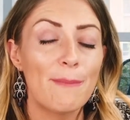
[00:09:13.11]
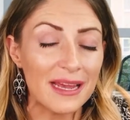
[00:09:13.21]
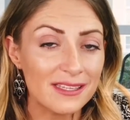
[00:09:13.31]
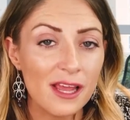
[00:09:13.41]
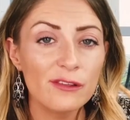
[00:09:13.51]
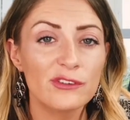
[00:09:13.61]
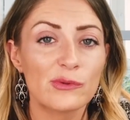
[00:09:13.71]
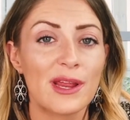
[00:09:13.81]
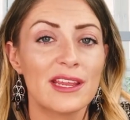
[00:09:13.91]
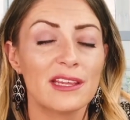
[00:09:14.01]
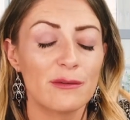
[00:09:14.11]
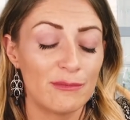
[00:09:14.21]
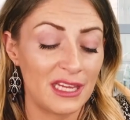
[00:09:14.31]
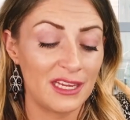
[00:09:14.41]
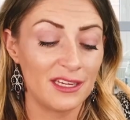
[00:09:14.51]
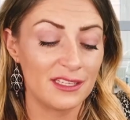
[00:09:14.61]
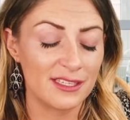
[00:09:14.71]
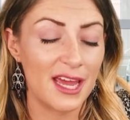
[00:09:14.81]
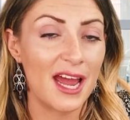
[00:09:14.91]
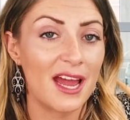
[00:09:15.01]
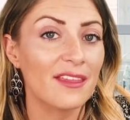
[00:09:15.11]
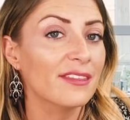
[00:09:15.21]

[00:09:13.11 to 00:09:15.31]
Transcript: Best sellers rank means that